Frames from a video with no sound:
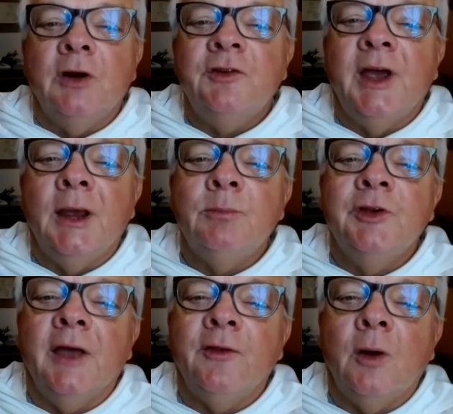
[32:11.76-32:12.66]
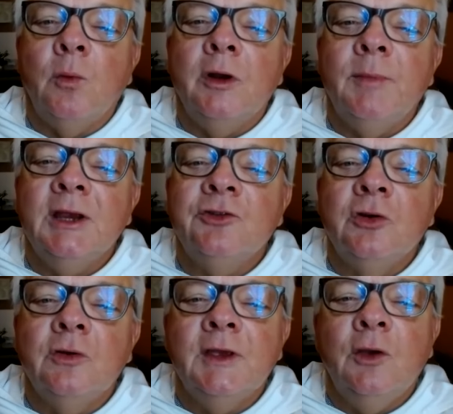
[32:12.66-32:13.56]
of our time together. I want to make
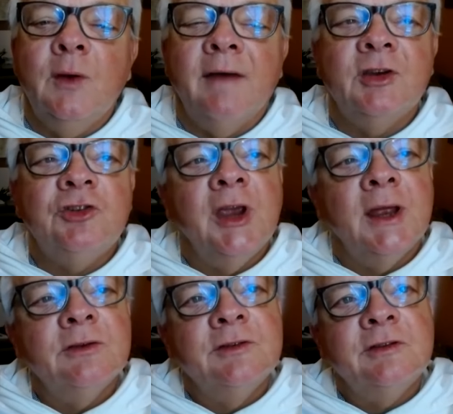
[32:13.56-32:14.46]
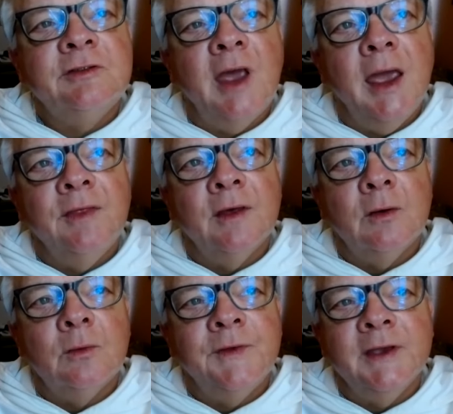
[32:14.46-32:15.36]
sure that you have a chance to say
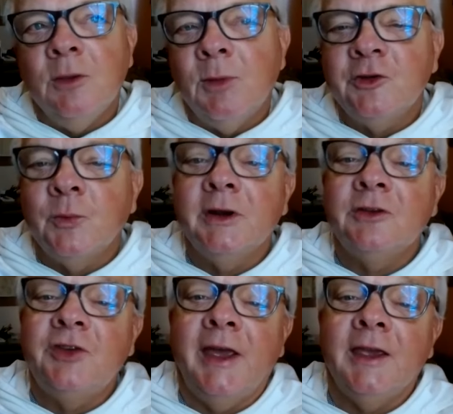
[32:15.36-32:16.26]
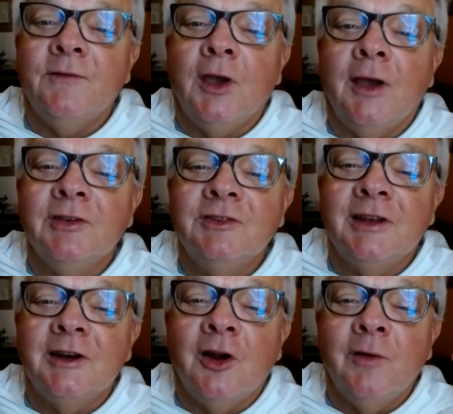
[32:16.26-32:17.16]
the thing you most want to say if you haven't
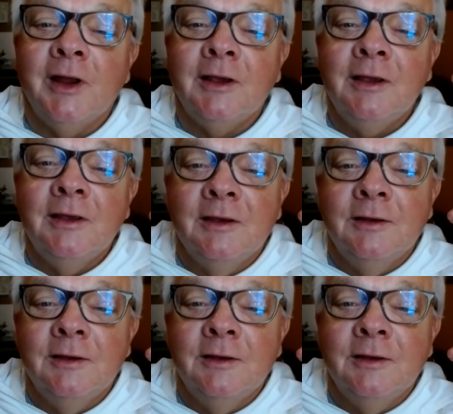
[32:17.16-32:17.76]
said it already.